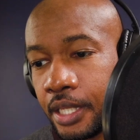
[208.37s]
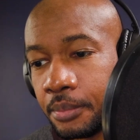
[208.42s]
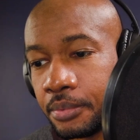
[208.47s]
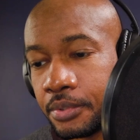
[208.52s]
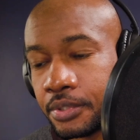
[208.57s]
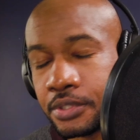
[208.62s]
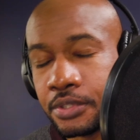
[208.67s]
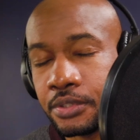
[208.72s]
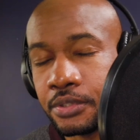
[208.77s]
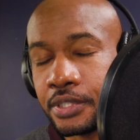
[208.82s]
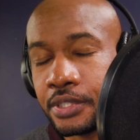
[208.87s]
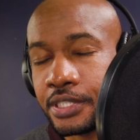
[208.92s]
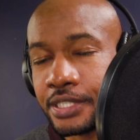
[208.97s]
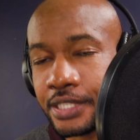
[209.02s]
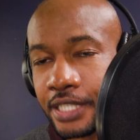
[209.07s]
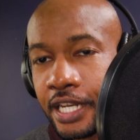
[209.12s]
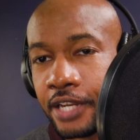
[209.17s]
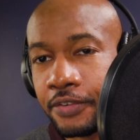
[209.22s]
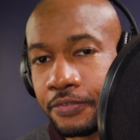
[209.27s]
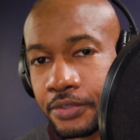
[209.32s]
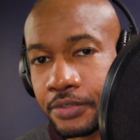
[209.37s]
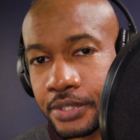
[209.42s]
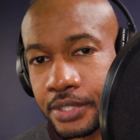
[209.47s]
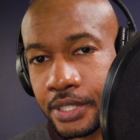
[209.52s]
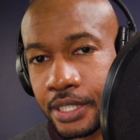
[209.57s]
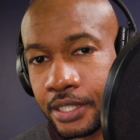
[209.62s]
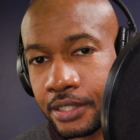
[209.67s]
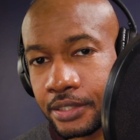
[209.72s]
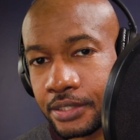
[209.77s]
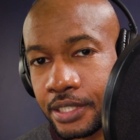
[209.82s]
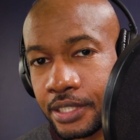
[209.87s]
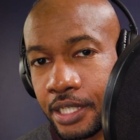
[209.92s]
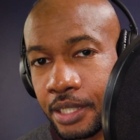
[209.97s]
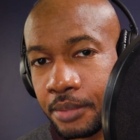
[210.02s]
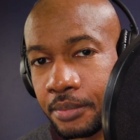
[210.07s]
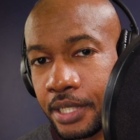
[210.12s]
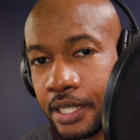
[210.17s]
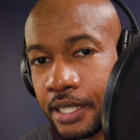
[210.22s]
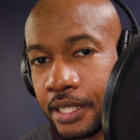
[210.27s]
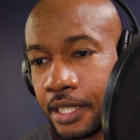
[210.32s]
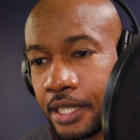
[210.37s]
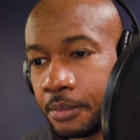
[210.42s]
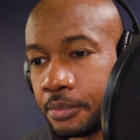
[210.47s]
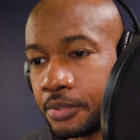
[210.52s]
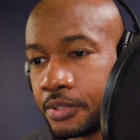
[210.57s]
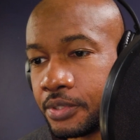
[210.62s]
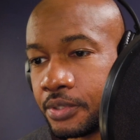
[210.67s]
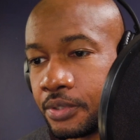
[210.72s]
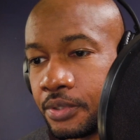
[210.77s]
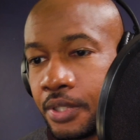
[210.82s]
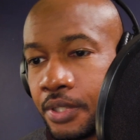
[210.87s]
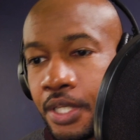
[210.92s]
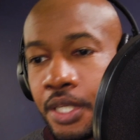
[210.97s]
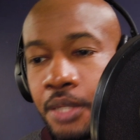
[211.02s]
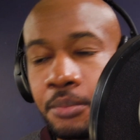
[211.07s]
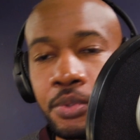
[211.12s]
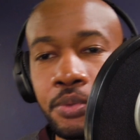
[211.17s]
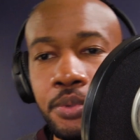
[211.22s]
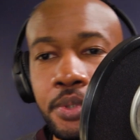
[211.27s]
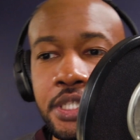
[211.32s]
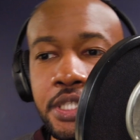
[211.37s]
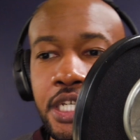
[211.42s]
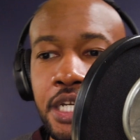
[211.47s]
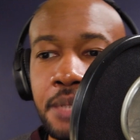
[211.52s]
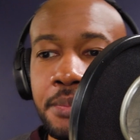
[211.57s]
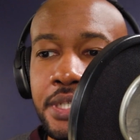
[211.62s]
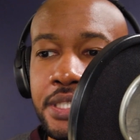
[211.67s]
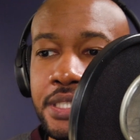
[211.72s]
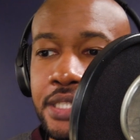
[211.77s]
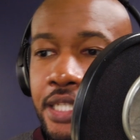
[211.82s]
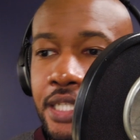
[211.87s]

able to decipher sounds that I'm not able to. But when we're talking about